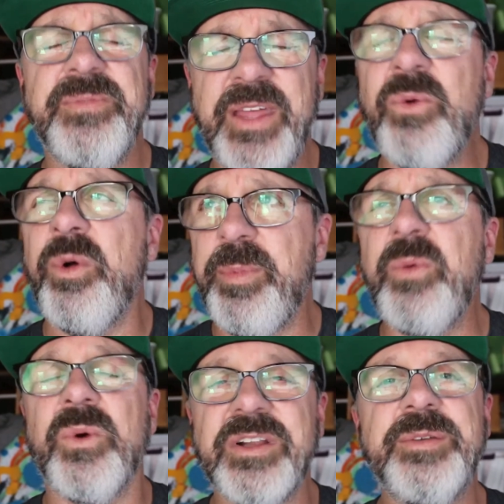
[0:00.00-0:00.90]
There will be
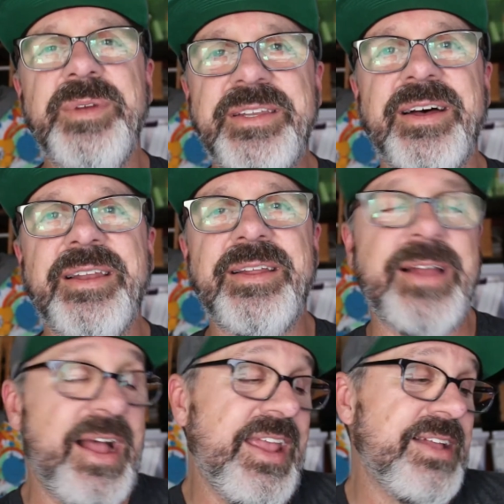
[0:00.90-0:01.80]
work to be done.
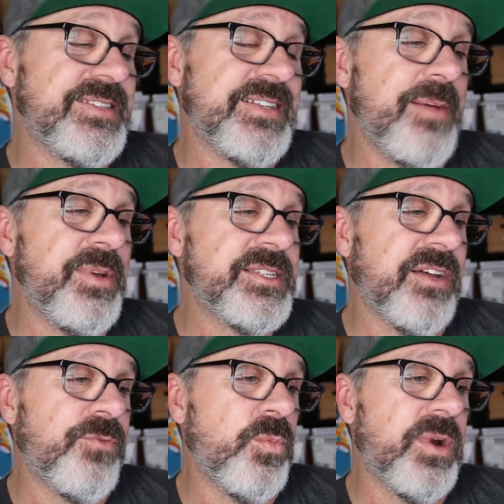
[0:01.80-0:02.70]
I can't stop
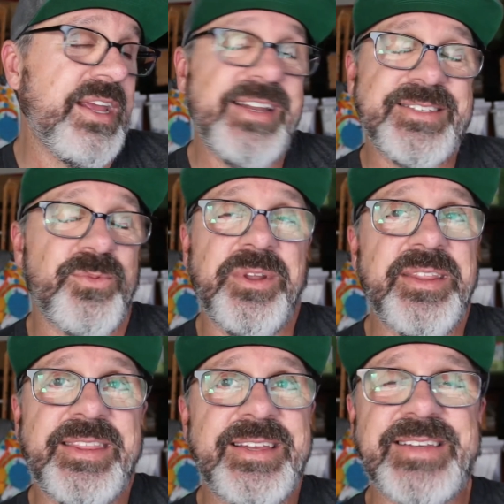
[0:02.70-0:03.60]
myself from working. It's one
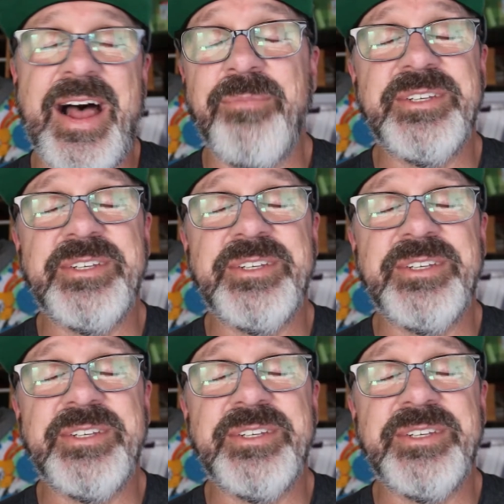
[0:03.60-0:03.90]
of the things.